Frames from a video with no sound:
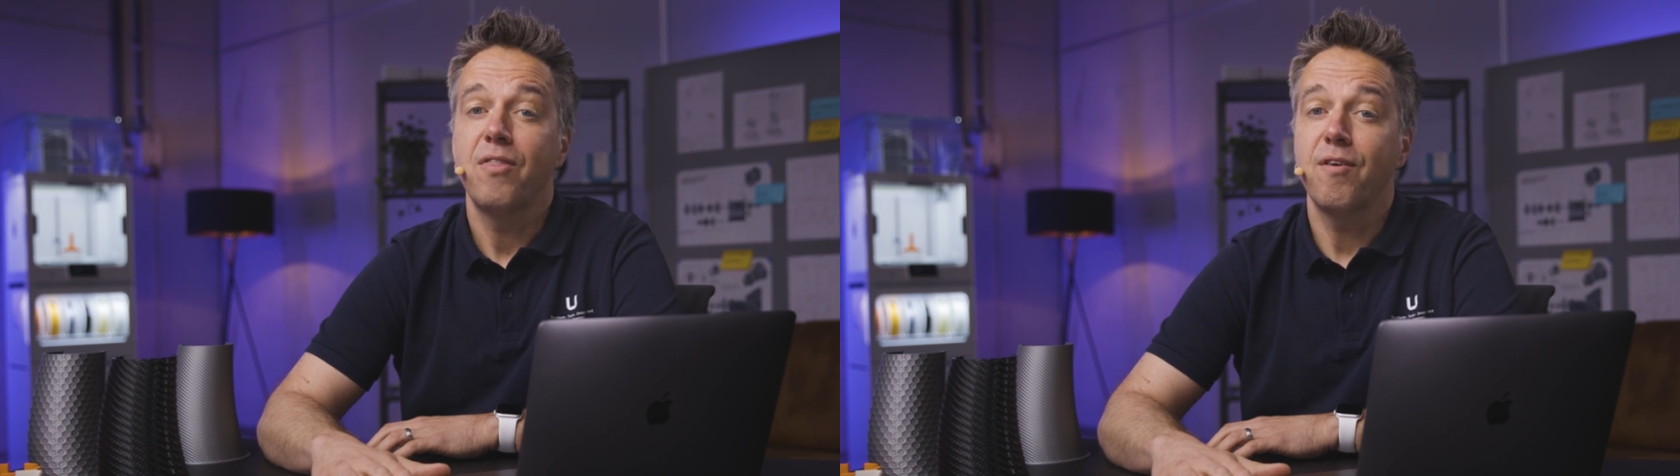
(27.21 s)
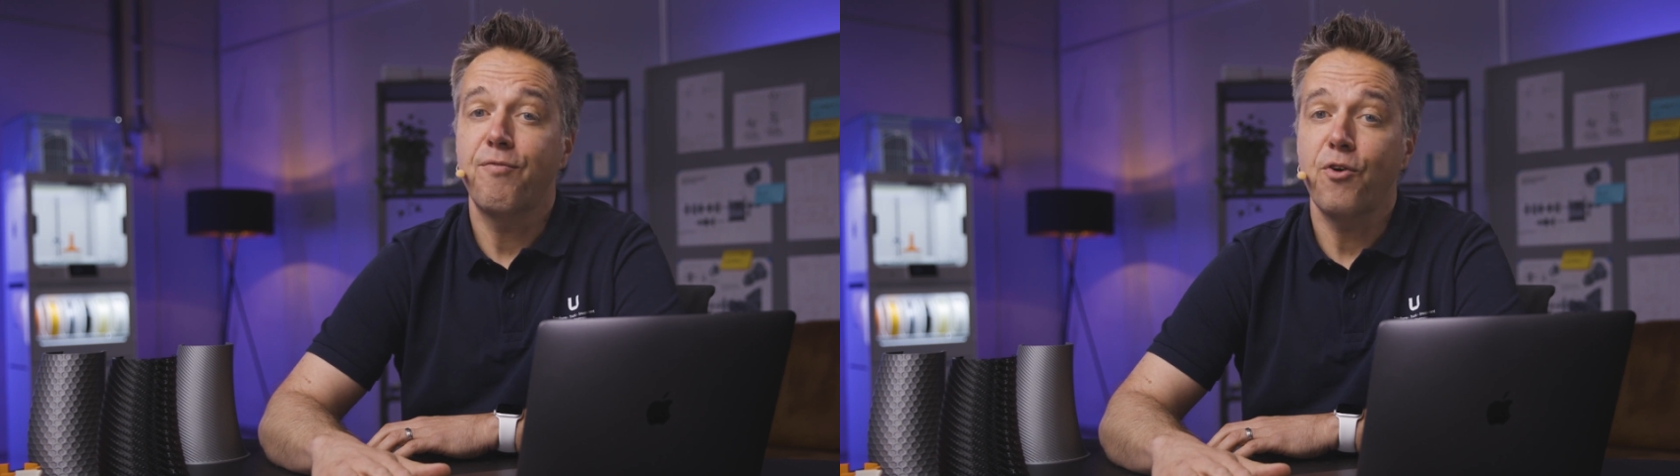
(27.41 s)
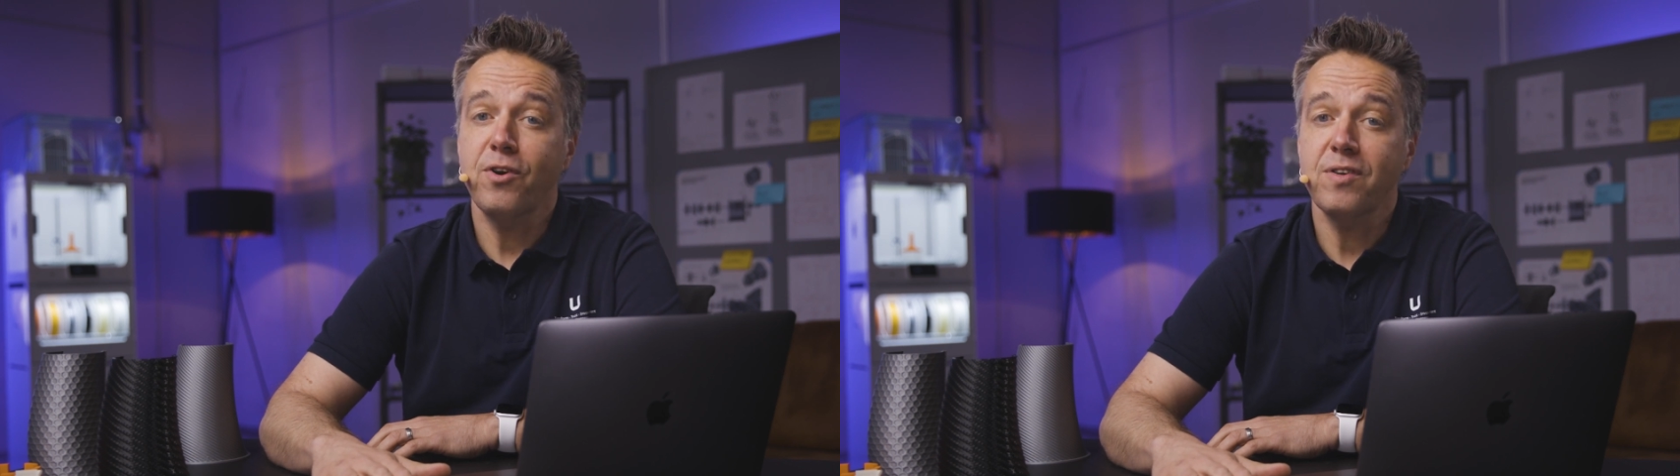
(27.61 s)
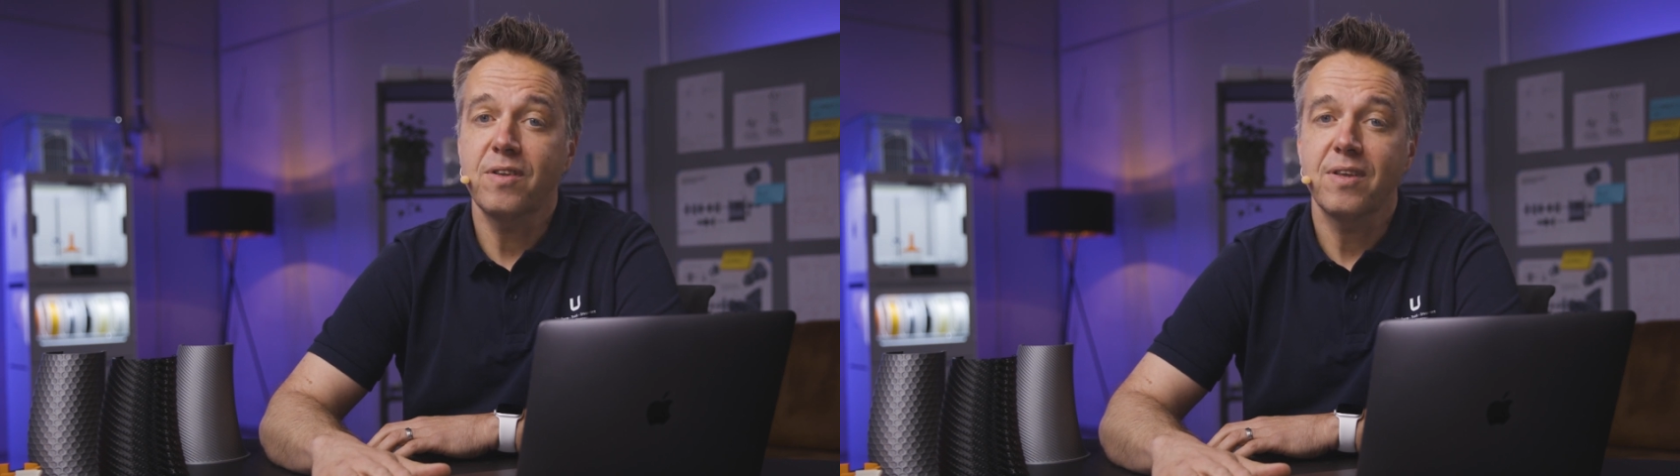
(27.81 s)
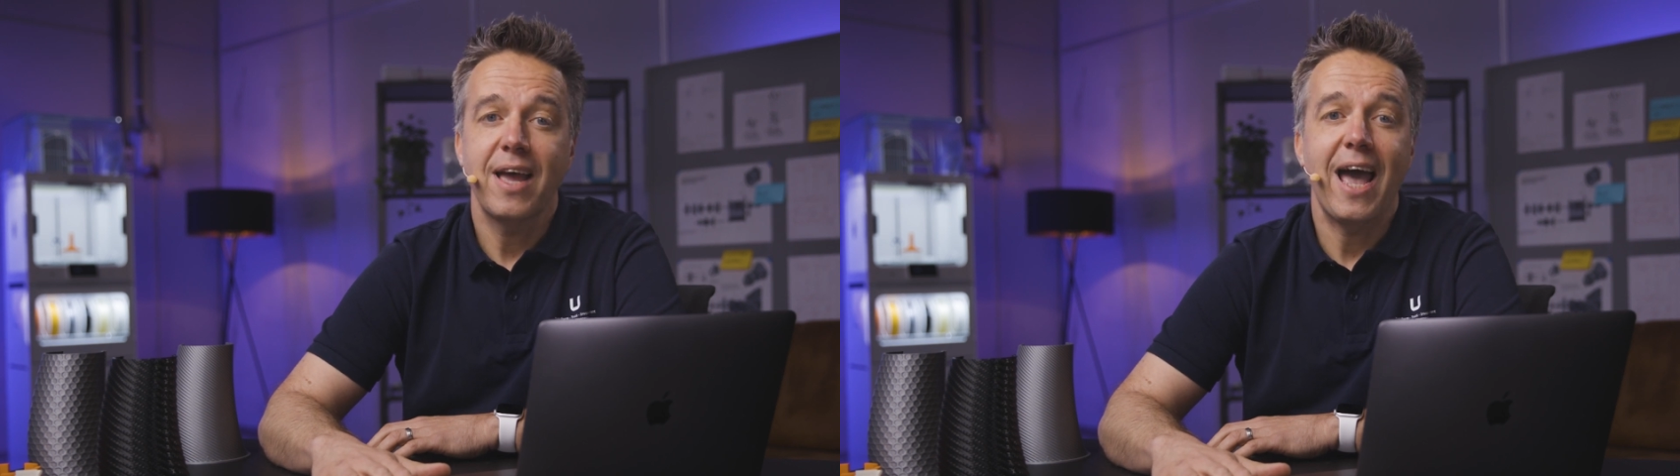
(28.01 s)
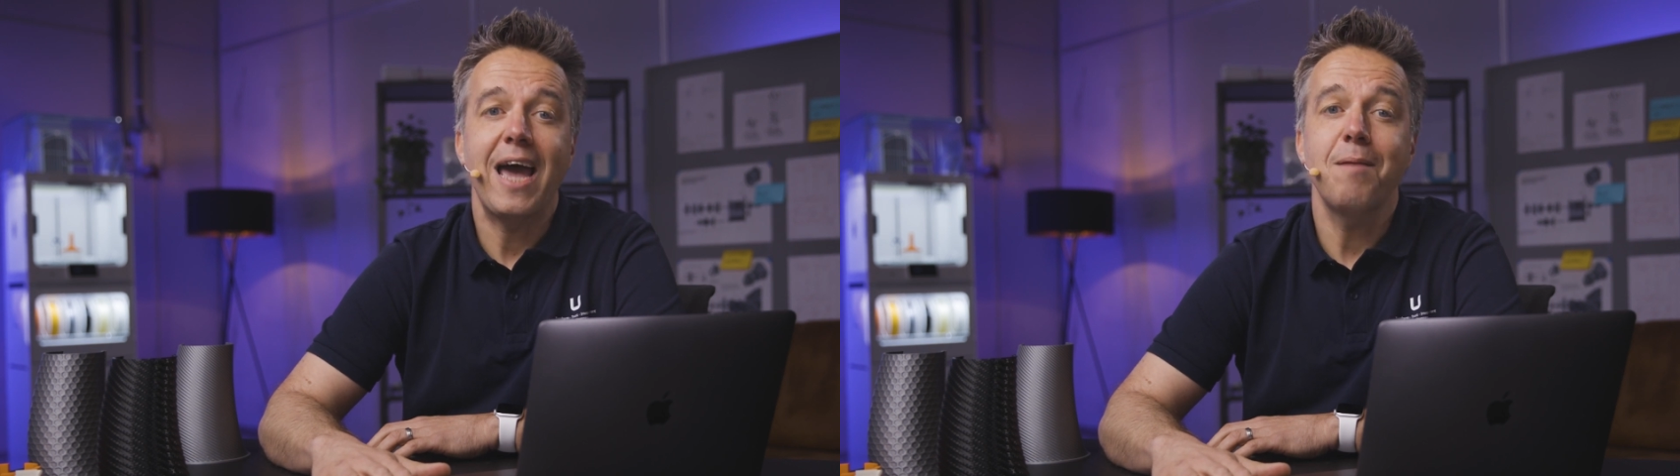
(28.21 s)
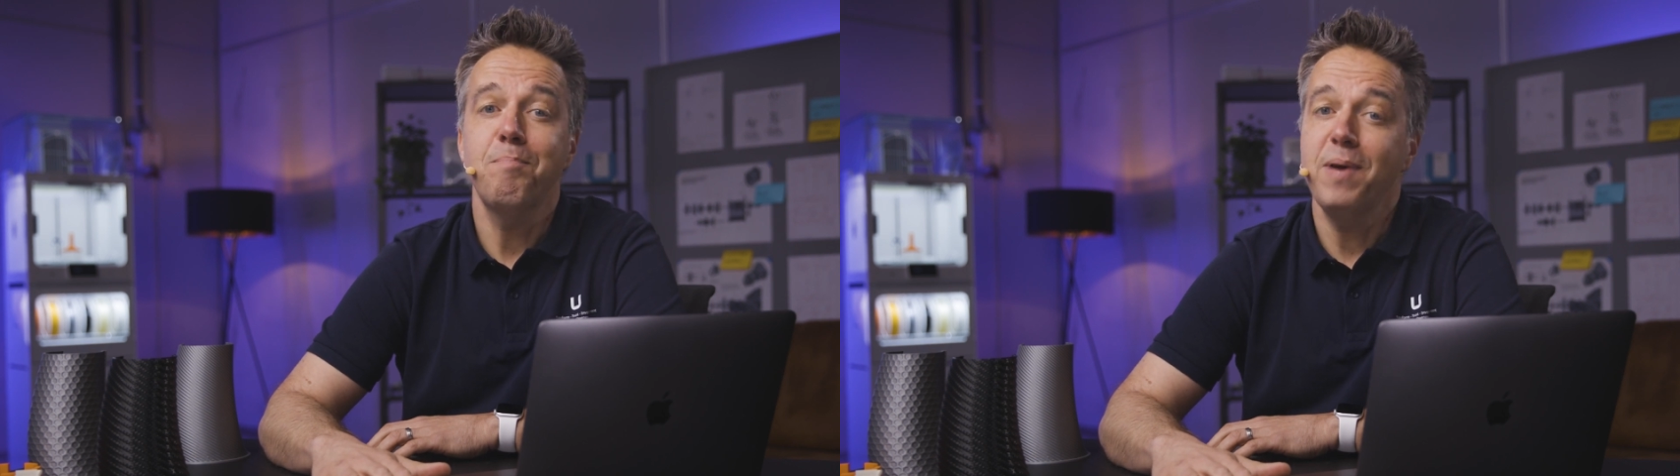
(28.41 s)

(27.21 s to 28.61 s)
The first and